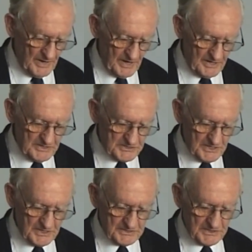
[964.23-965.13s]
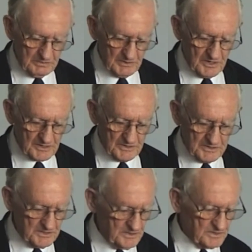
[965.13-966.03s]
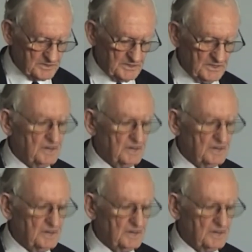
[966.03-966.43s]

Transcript: and each day seemed like an eternity,